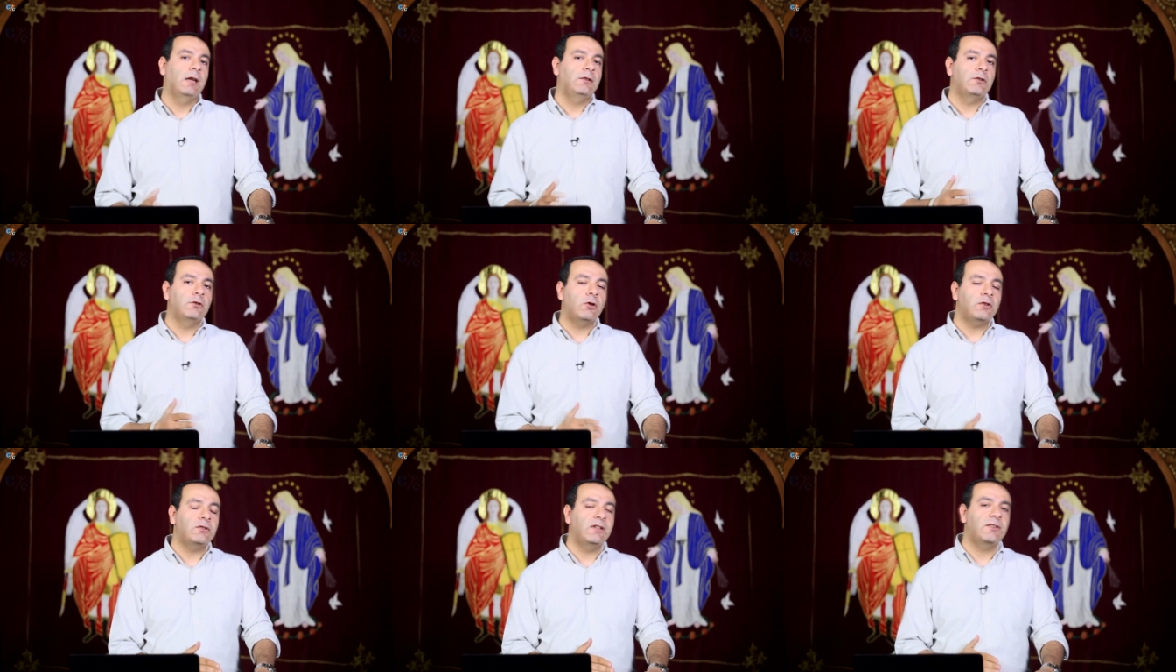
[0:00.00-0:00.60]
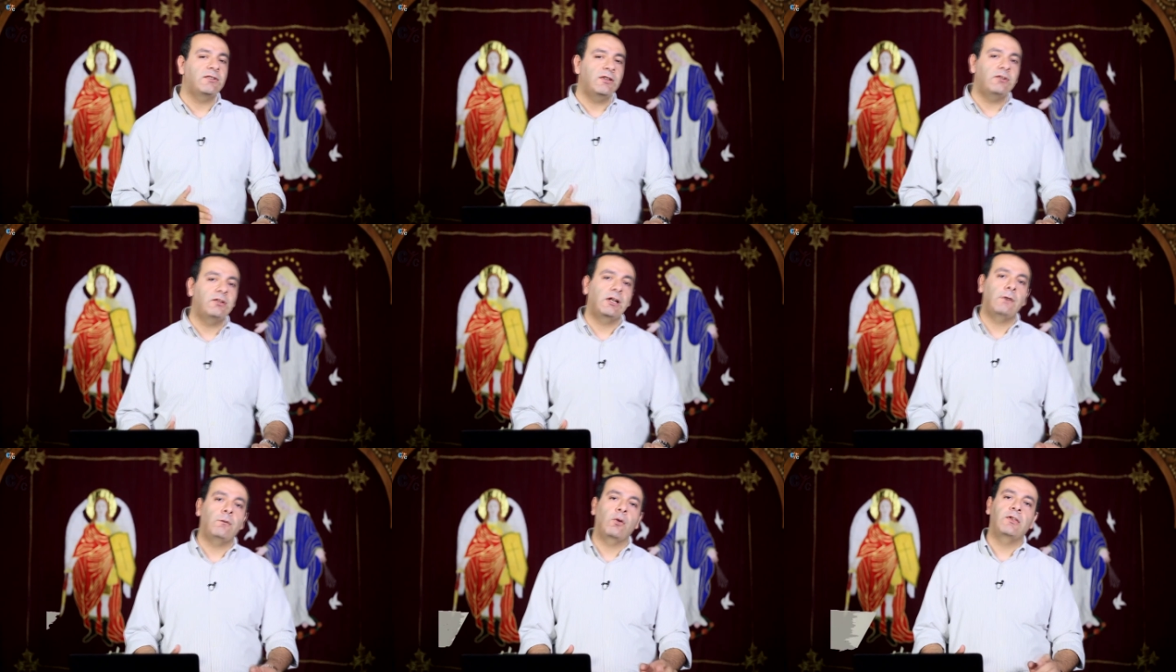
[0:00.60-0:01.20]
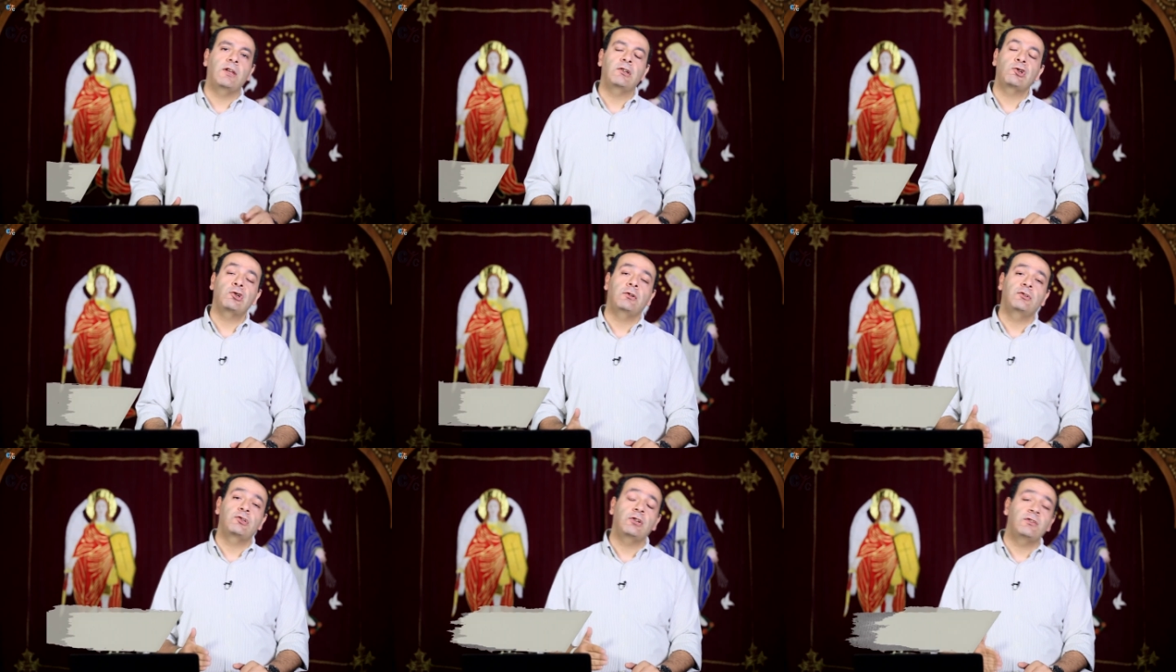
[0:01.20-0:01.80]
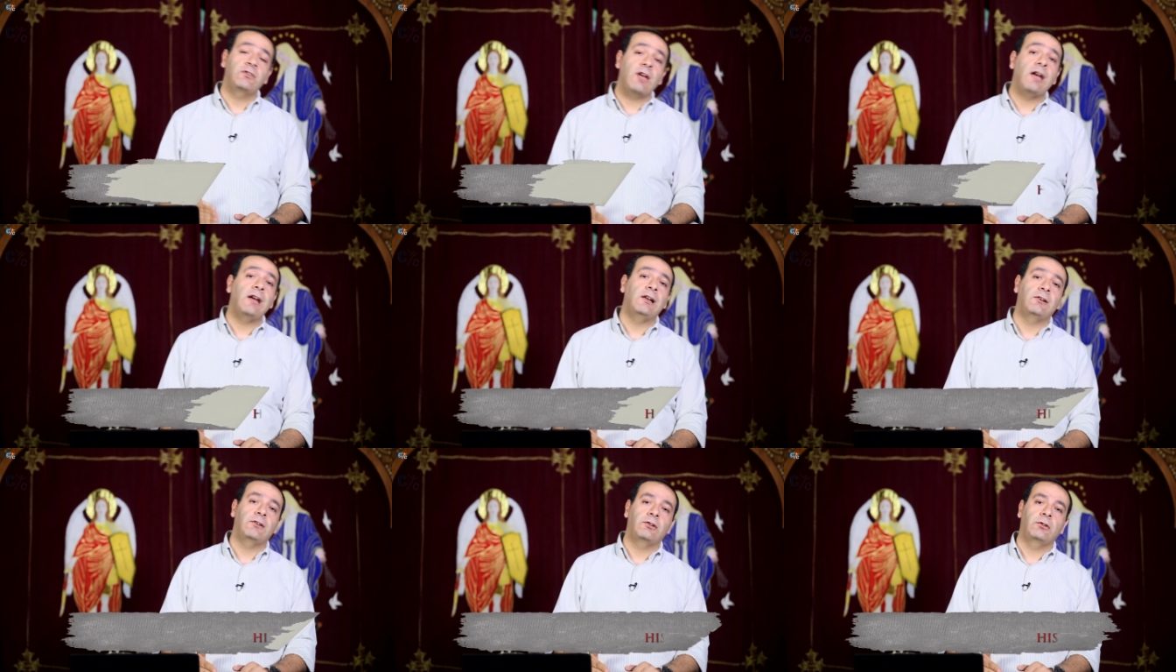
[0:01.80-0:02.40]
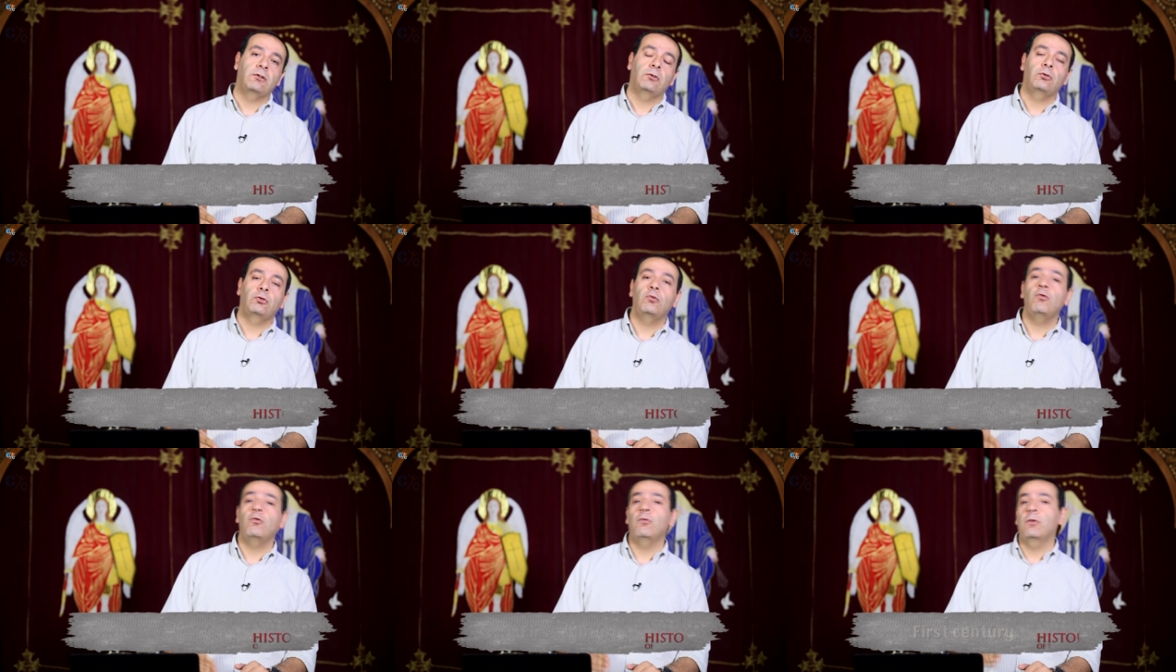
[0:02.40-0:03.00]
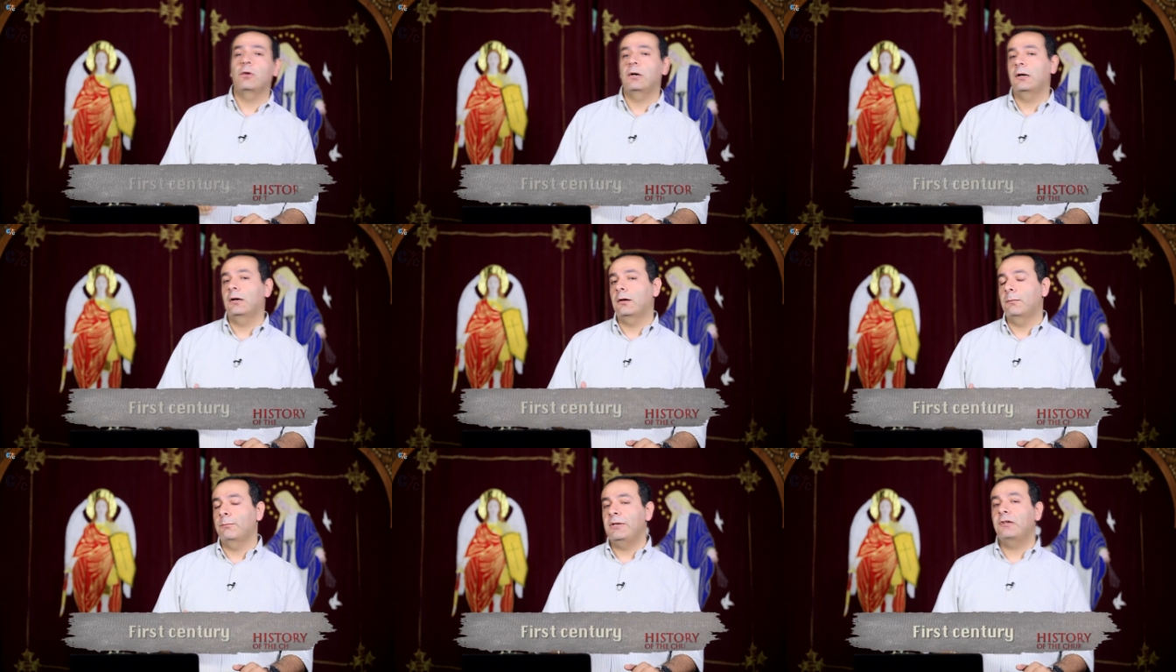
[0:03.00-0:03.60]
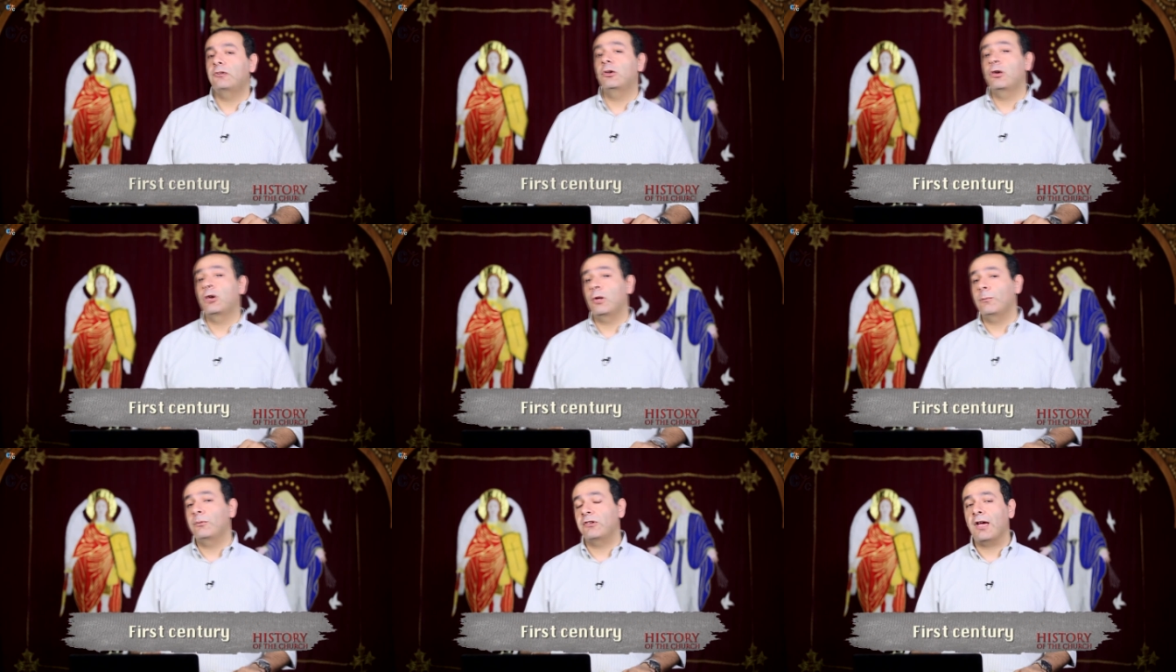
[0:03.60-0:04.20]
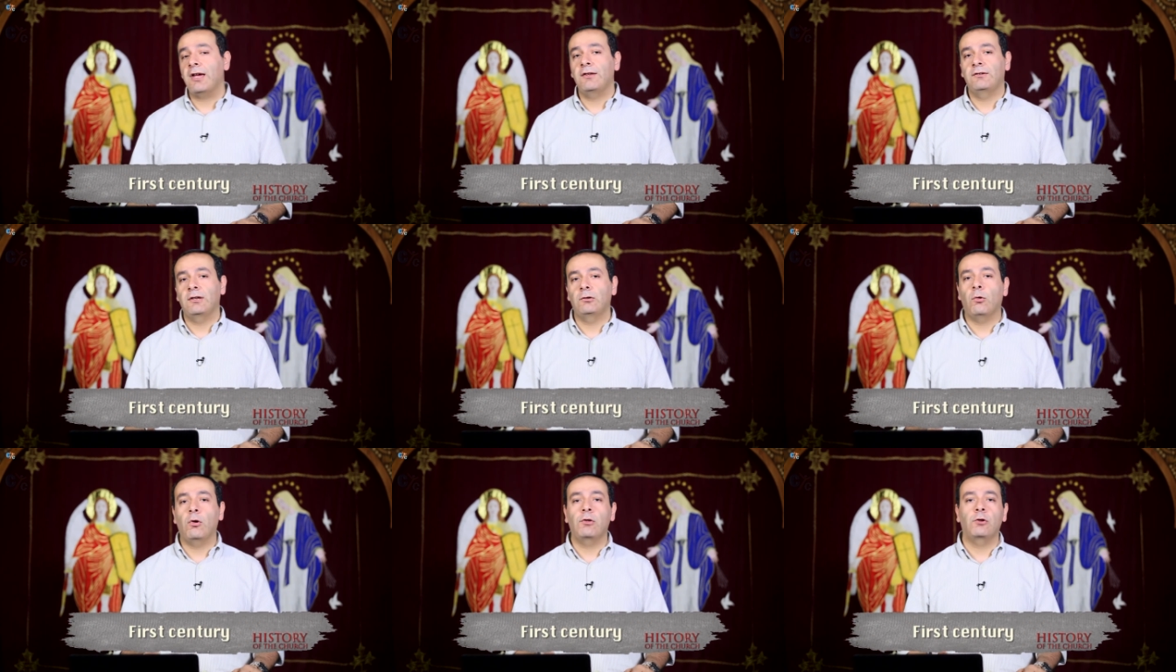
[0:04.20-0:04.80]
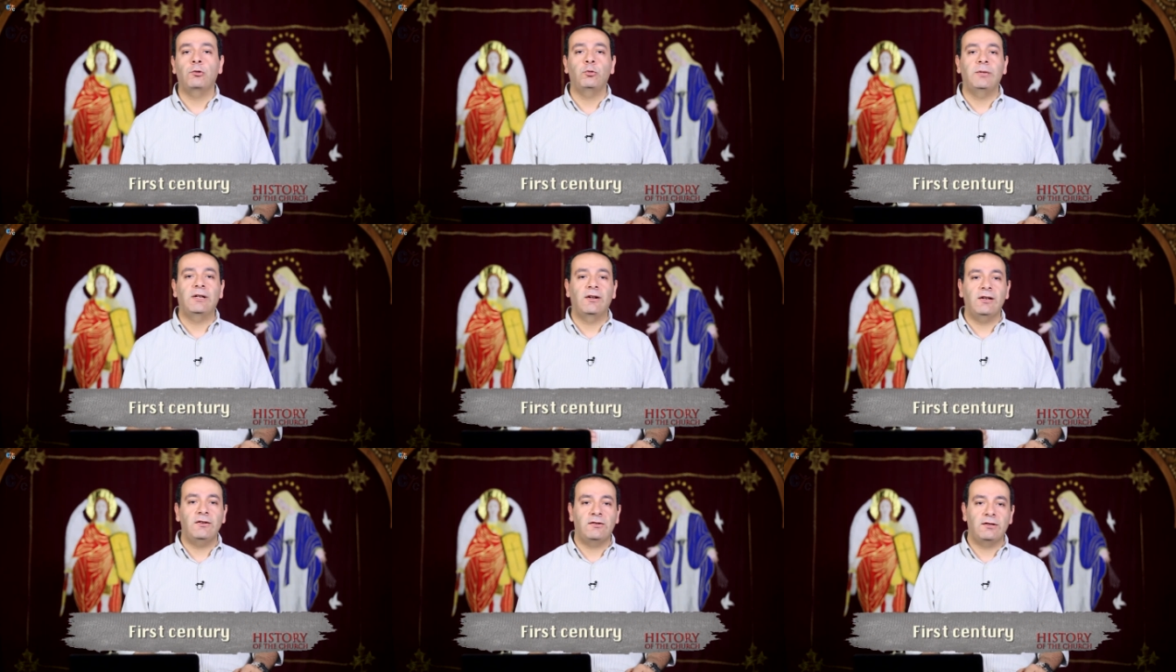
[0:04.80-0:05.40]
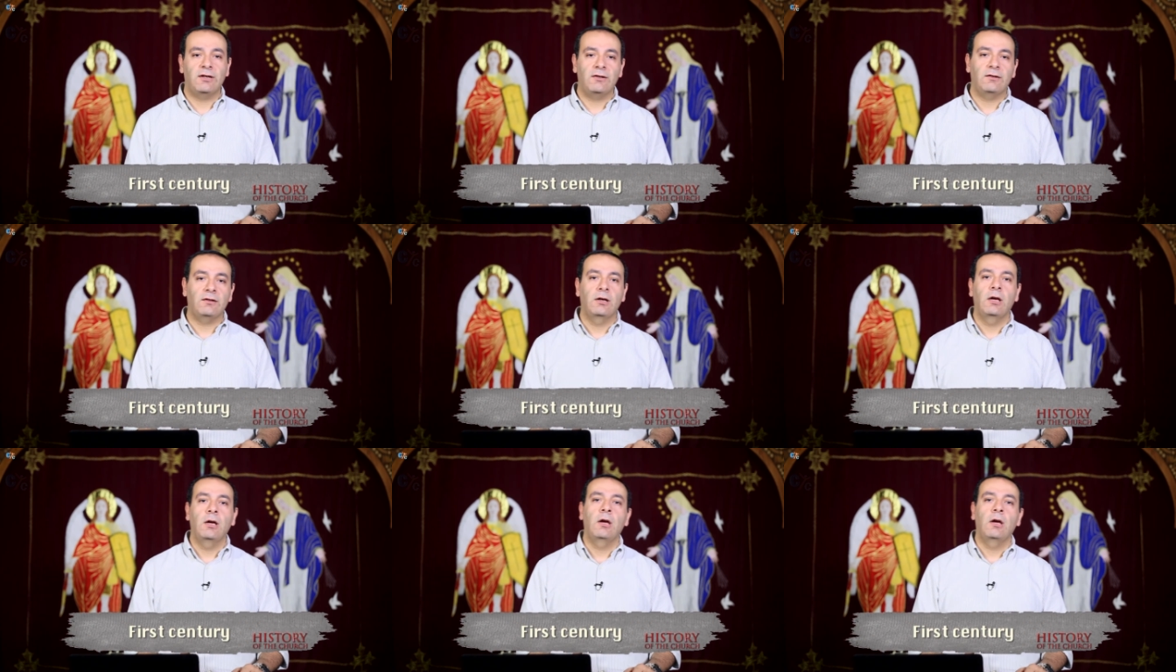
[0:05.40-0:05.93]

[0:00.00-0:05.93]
it is not necessary for the Gentiles to be circumcised in order to be Christians,